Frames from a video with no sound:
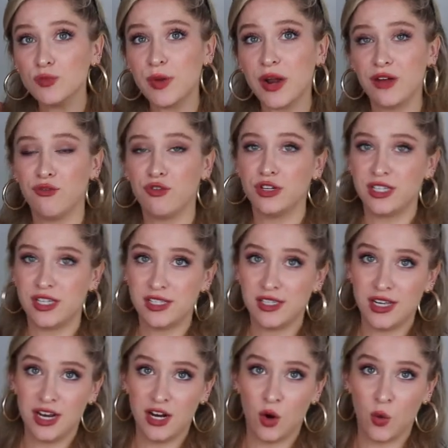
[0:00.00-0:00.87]
but I've
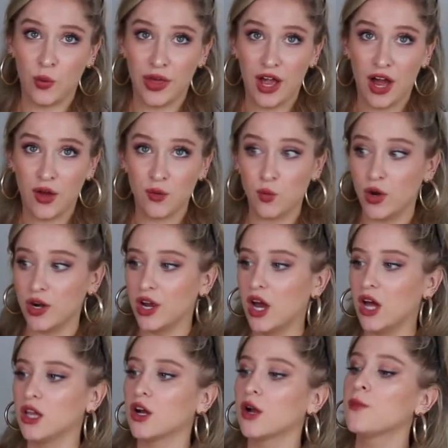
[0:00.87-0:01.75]
resisted and only gotten one
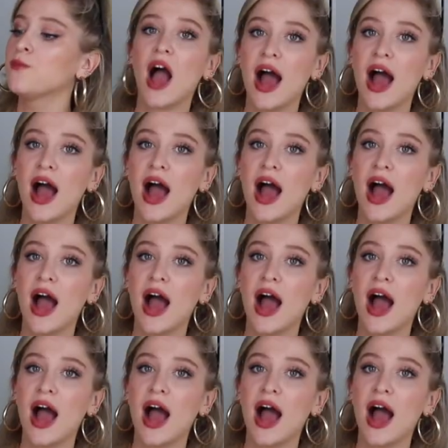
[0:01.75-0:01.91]
color.